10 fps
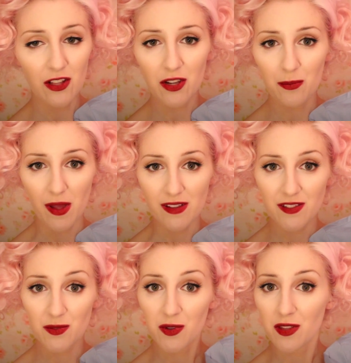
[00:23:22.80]
look
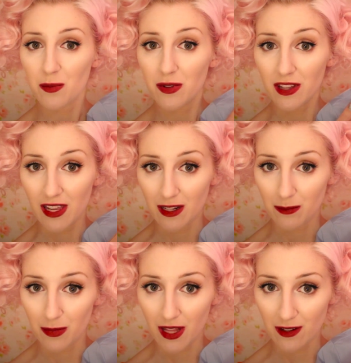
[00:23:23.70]
best with a plain
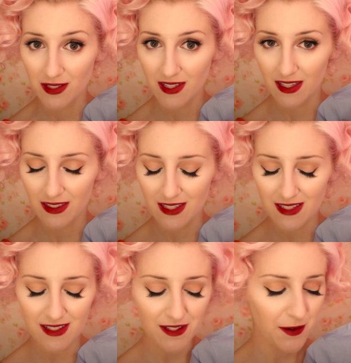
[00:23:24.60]
blouse like
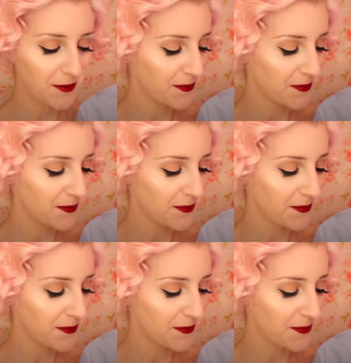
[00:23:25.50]
this.